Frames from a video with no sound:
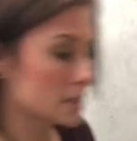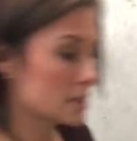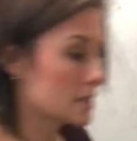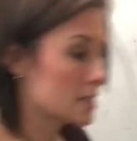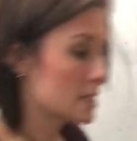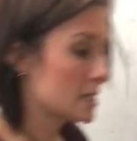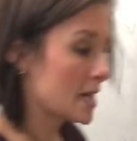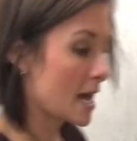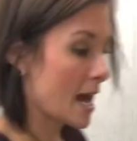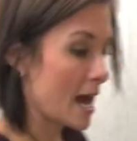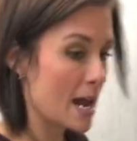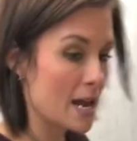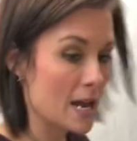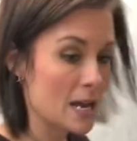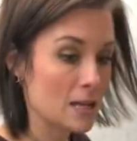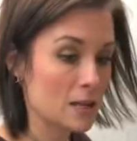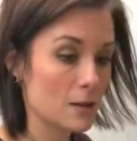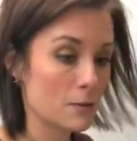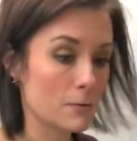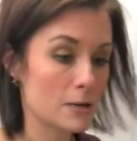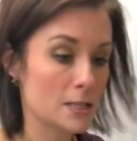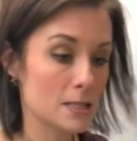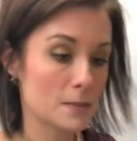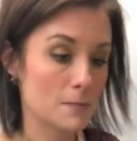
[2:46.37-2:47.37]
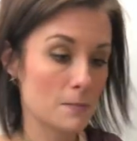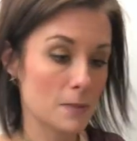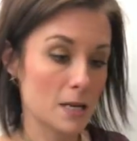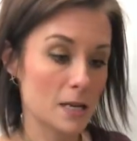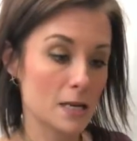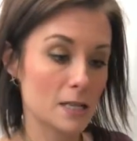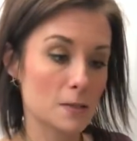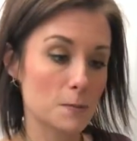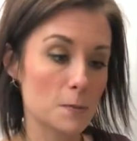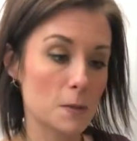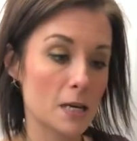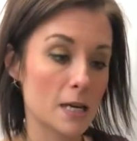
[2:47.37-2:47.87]
today, and the reason being
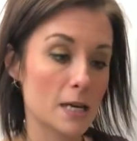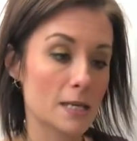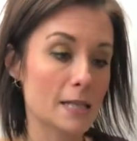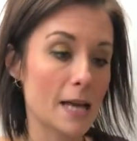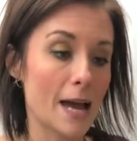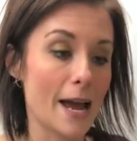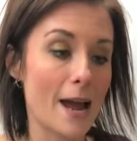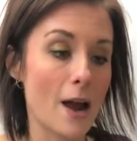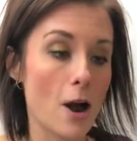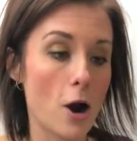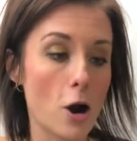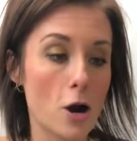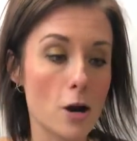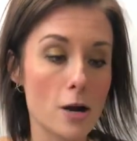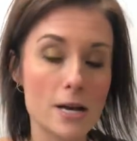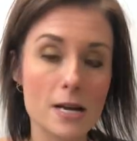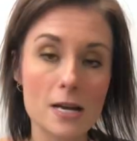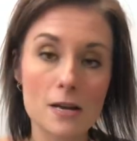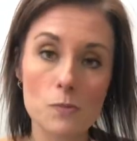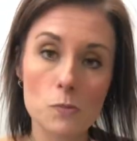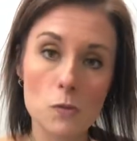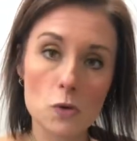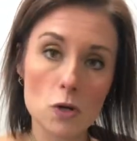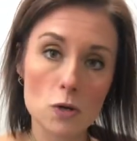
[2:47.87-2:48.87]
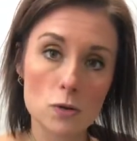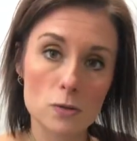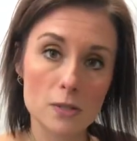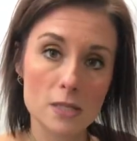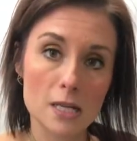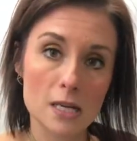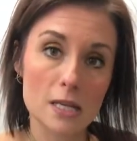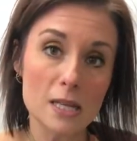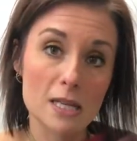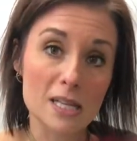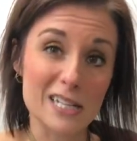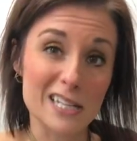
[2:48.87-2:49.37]
is because I already am
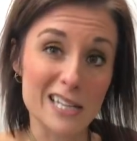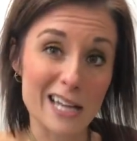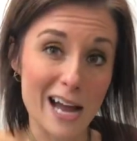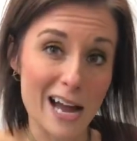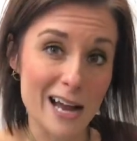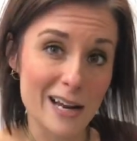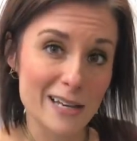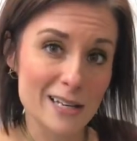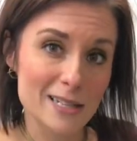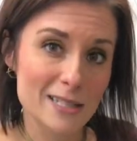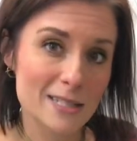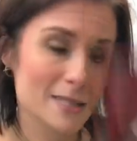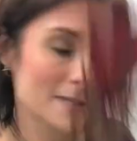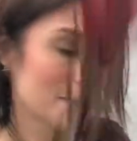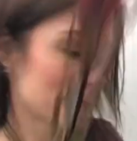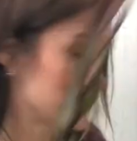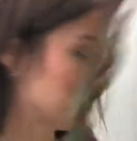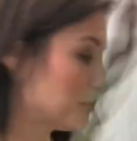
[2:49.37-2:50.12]
using the Agonis,